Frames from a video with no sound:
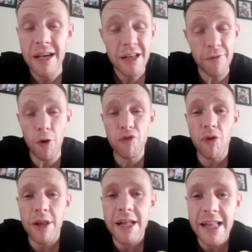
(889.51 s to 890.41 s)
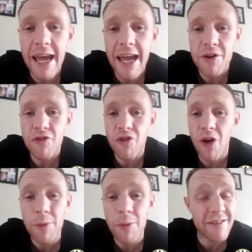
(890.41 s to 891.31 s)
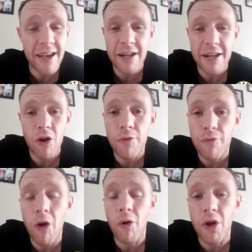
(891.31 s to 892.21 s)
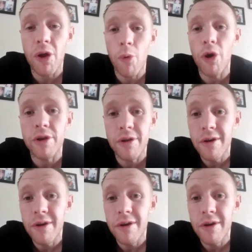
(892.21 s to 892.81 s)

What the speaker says: The first round, I think they gave it a draw, but the second, third, and fourth round, I won